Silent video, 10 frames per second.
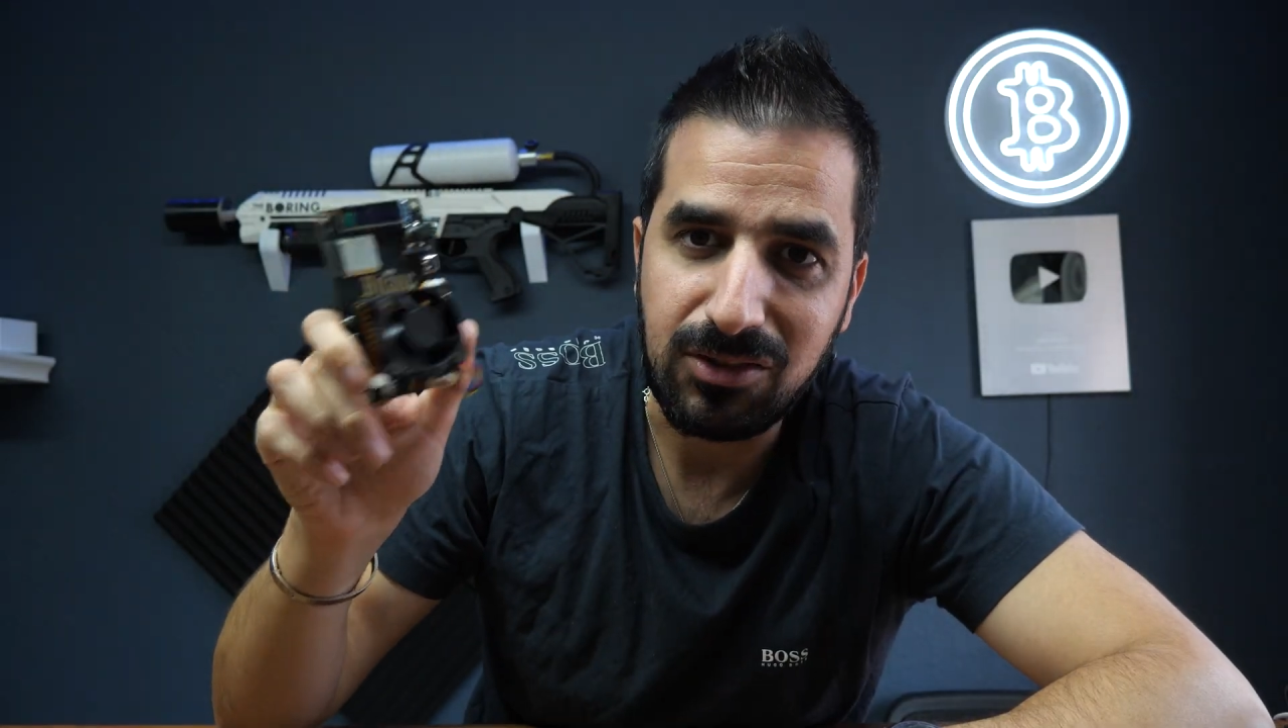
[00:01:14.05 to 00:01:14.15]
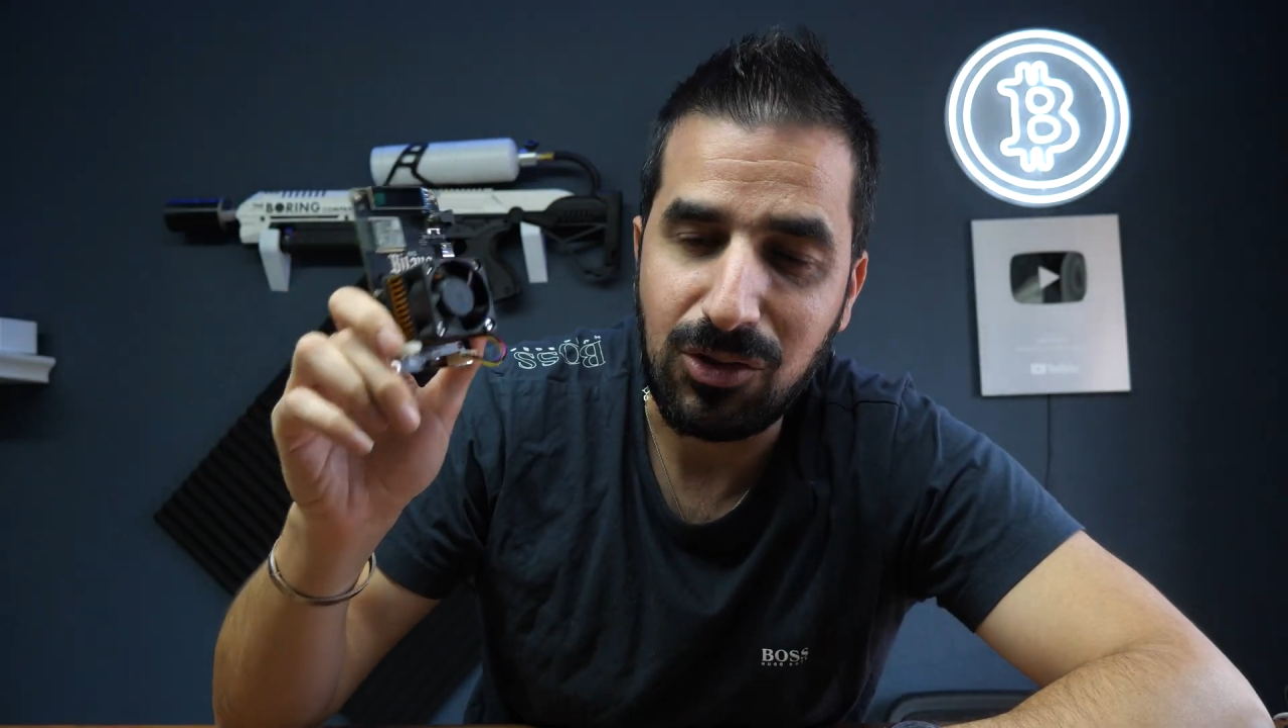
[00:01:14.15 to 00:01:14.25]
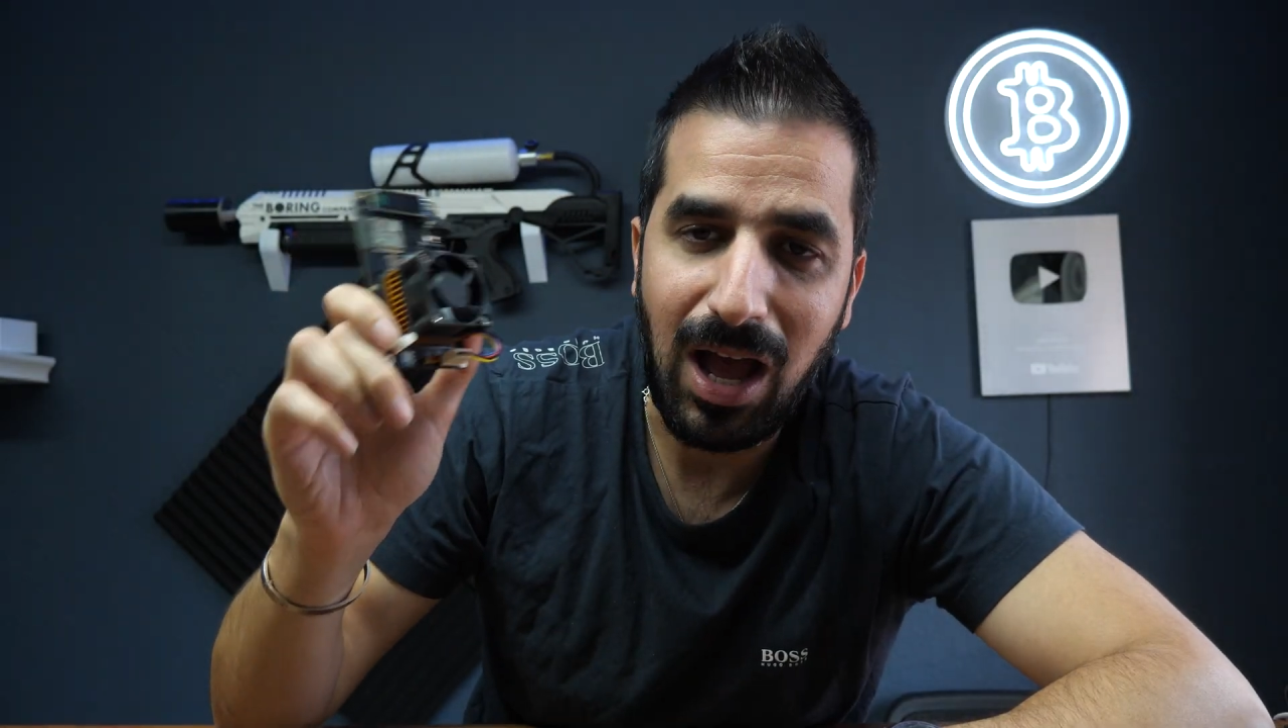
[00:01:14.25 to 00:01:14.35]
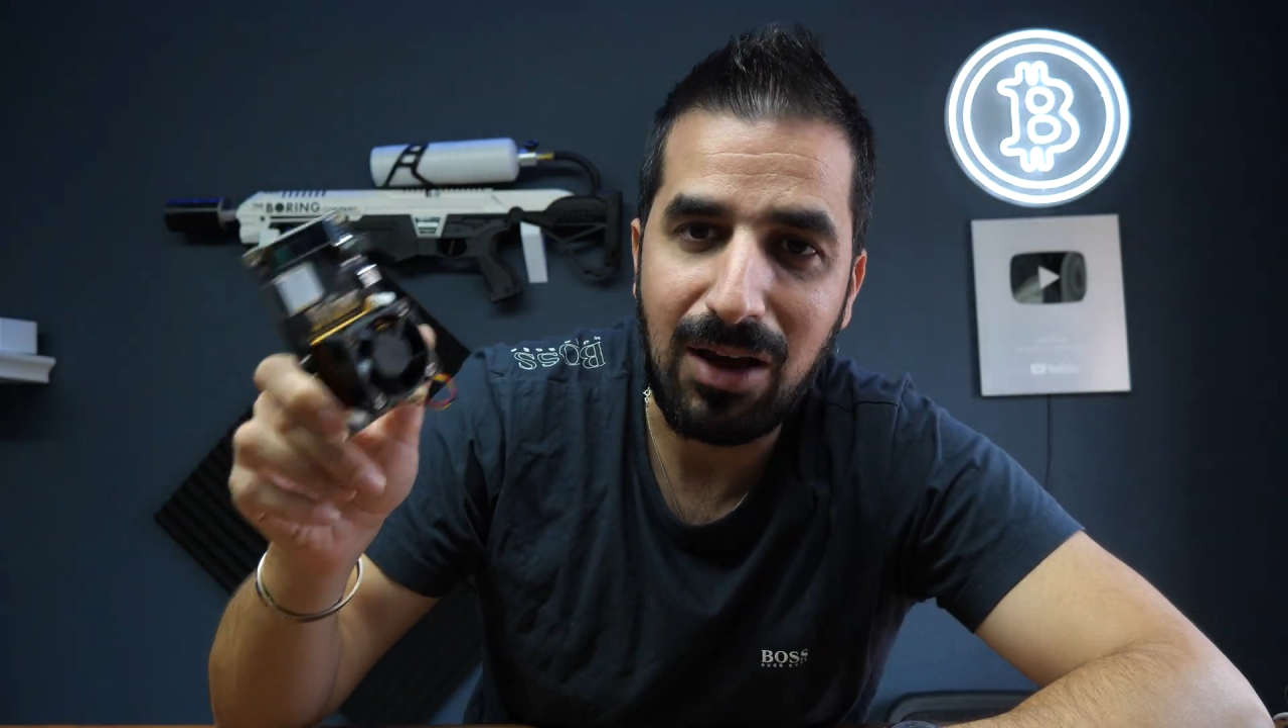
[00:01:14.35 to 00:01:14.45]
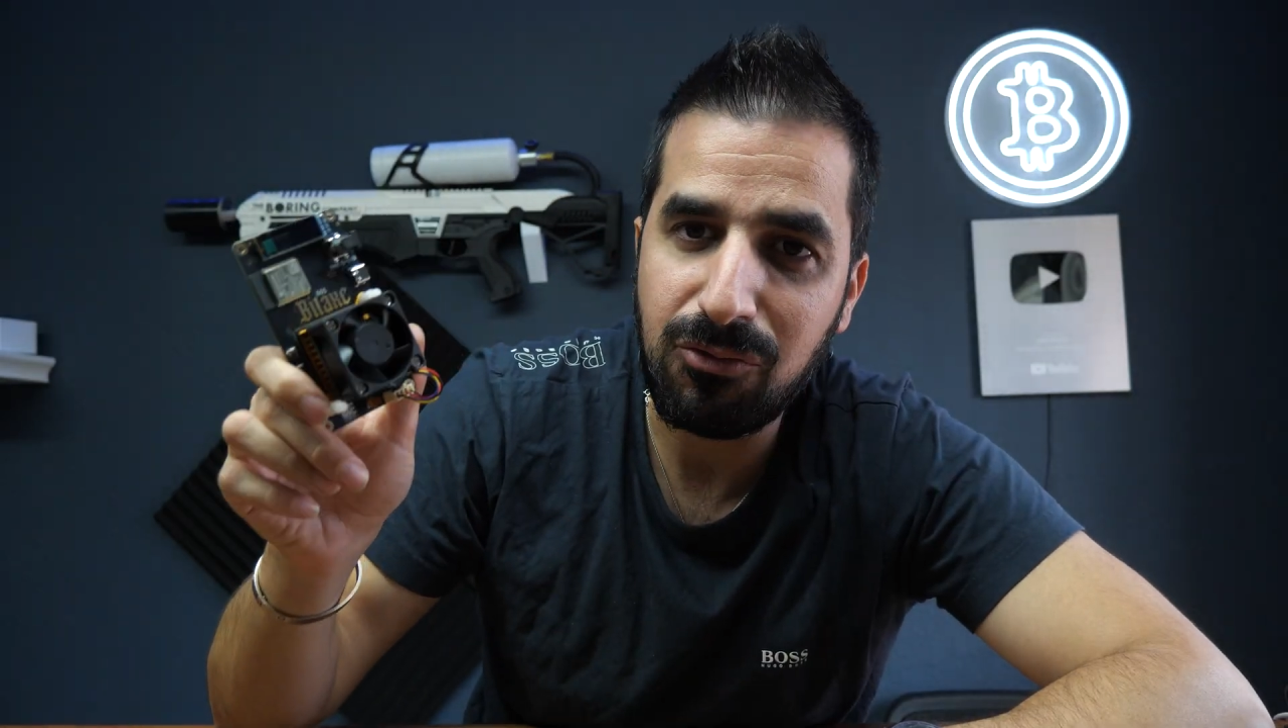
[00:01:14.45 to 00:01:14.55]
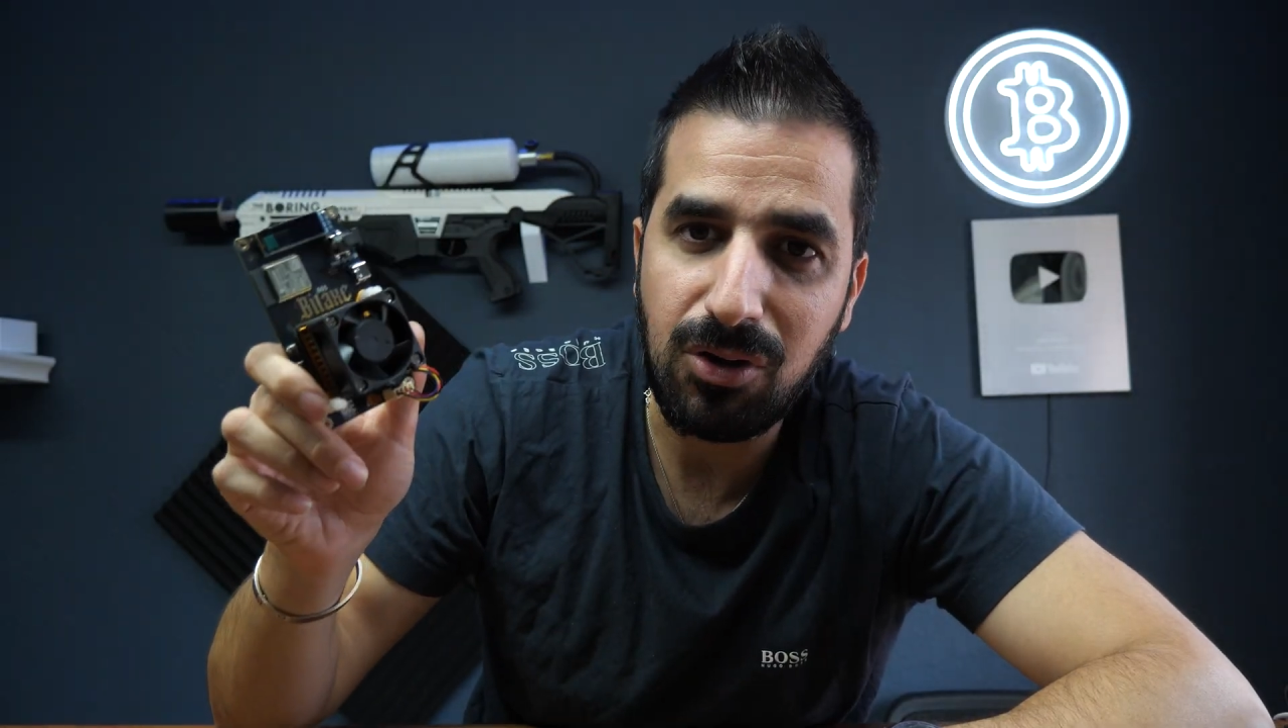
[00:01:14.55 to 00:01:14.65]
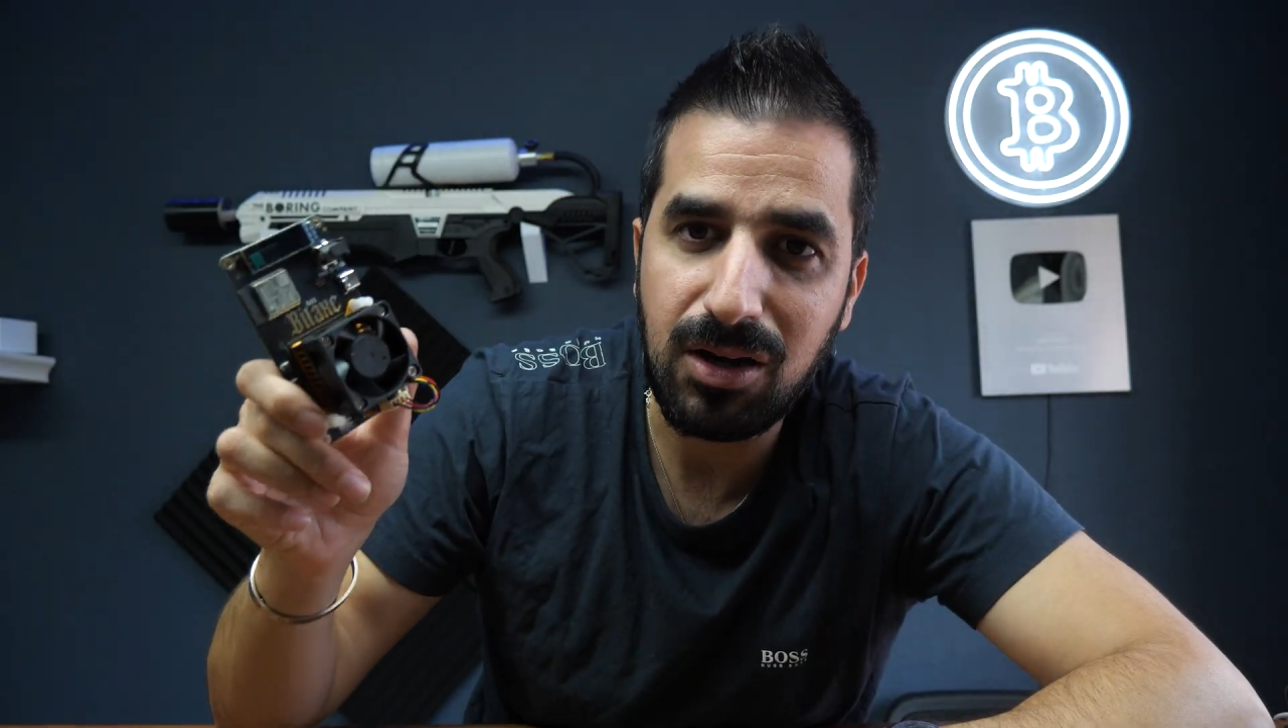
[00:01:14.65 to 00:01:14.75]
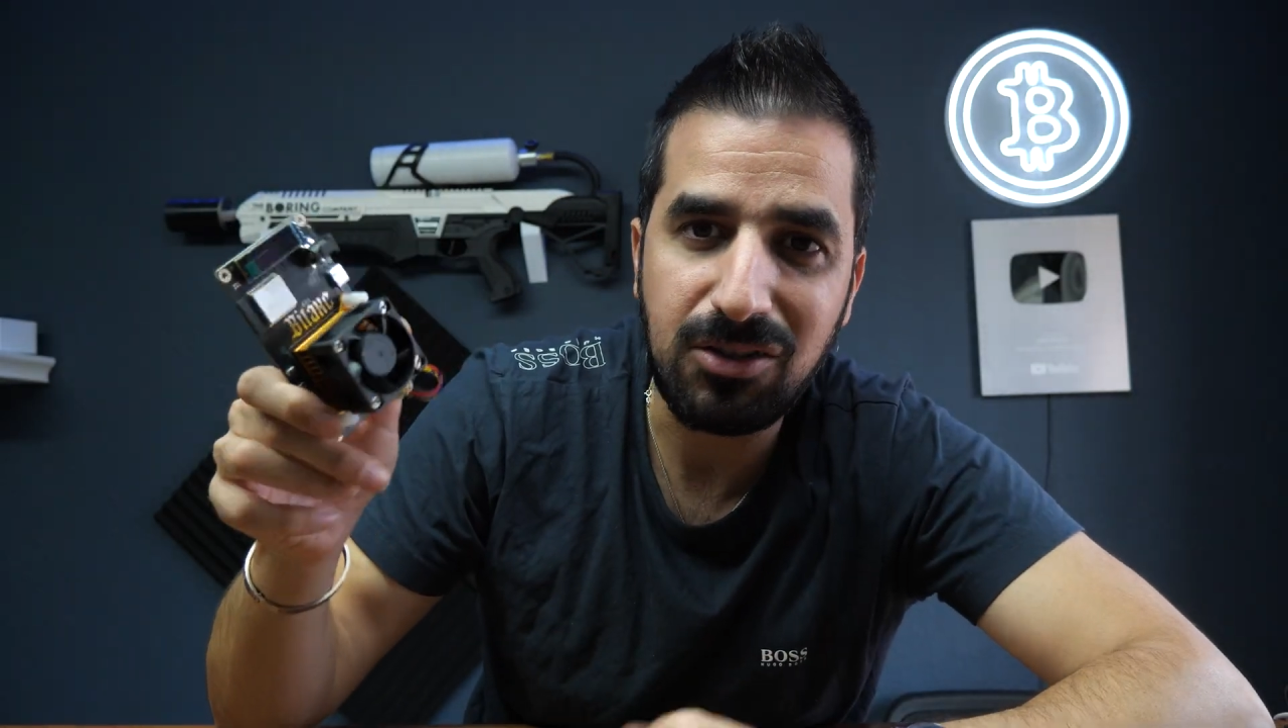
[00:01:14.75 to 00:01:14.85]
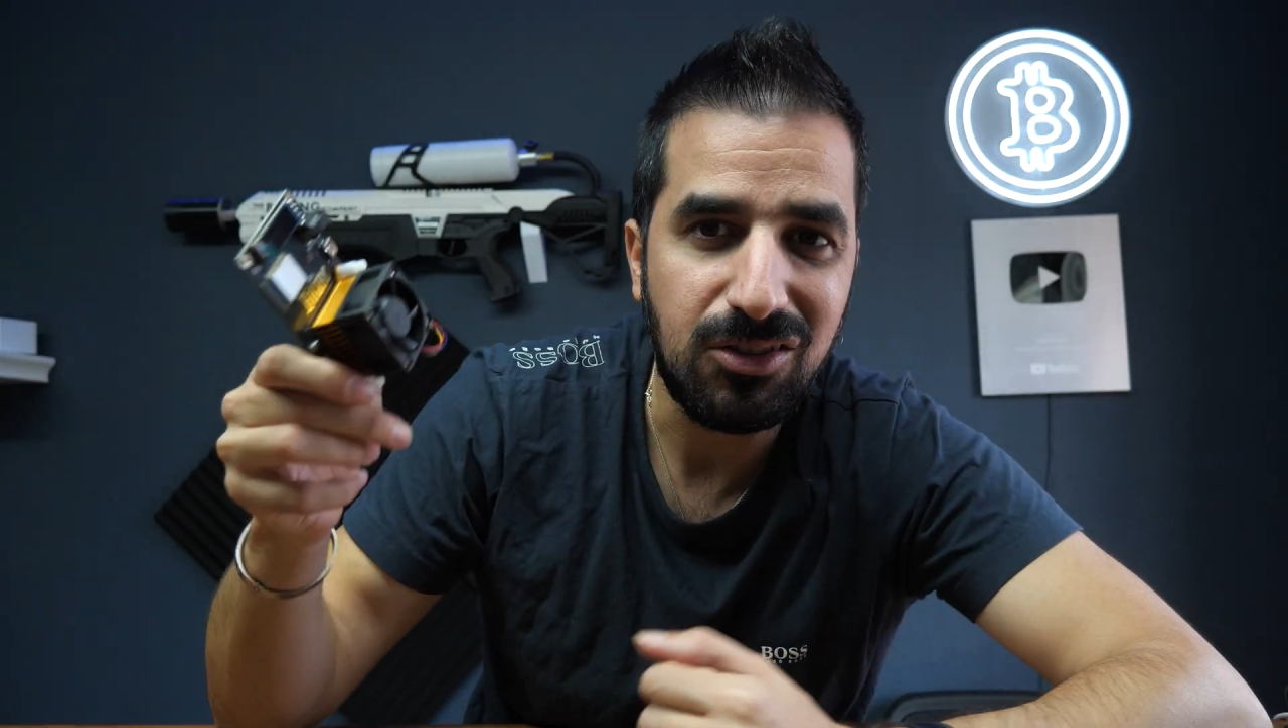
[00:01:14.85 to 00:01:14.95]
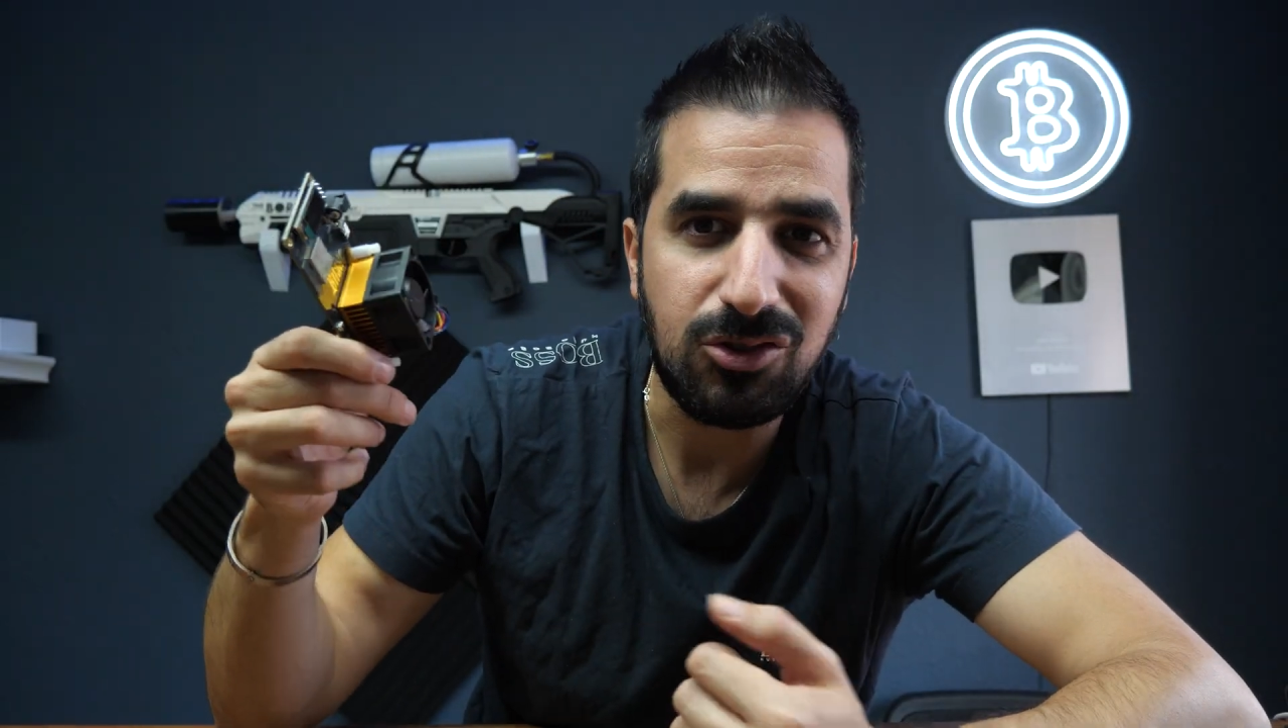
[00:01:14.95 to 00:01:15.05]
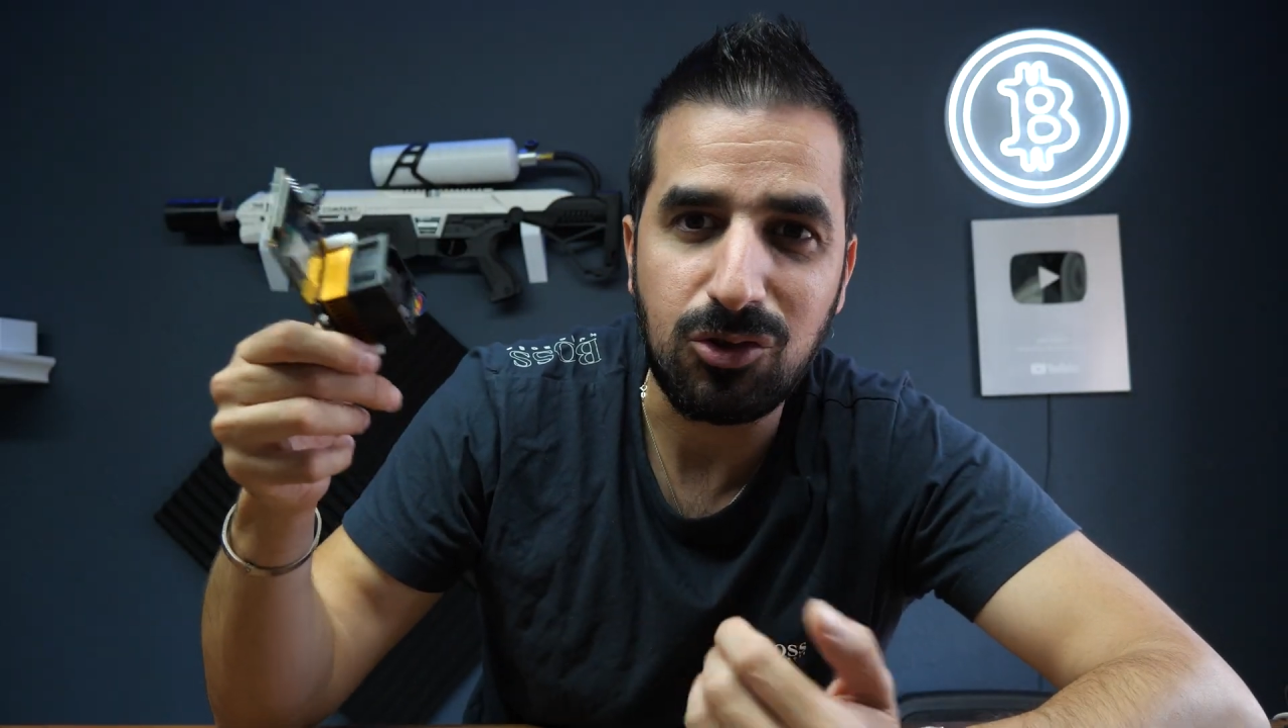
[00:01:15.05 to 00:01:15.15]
You have one,